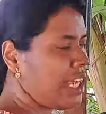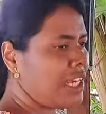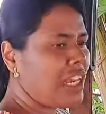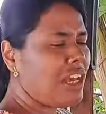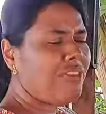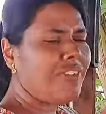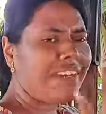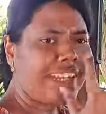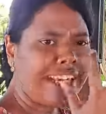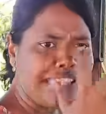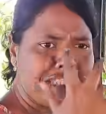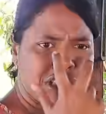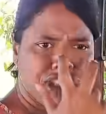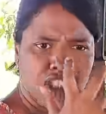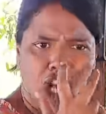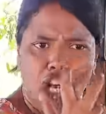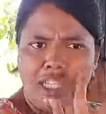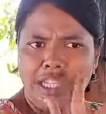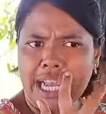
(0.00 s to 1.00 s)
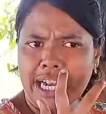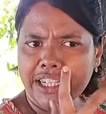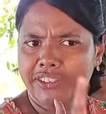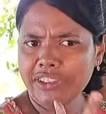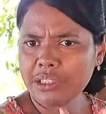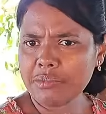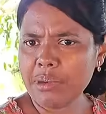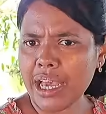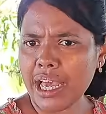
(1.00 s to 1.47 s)
Now, when I saw that
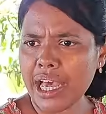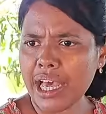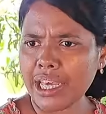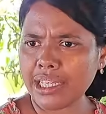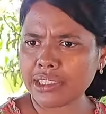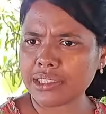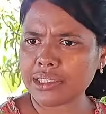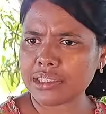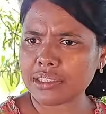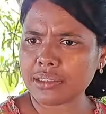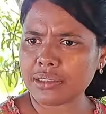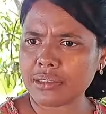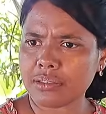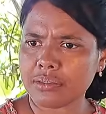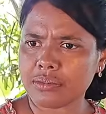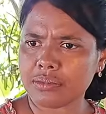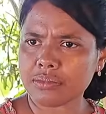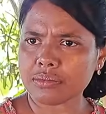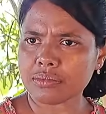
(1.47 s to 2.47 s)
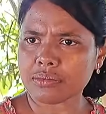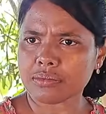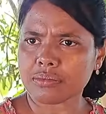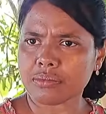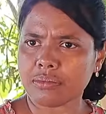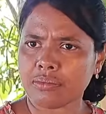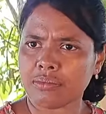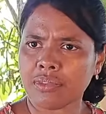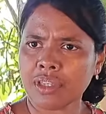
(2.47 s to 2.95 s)
with my eyes,
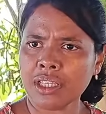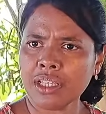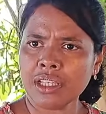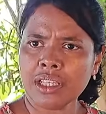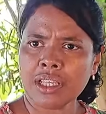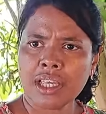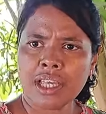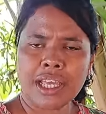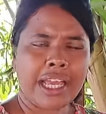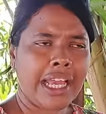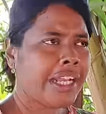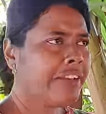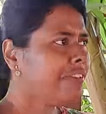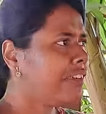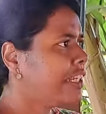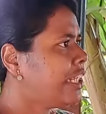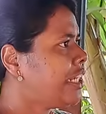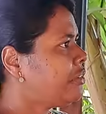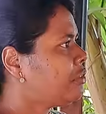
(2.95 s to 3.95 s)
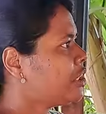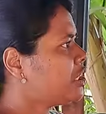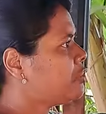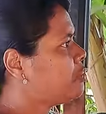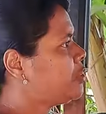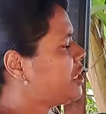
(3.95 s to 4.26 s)
and when he was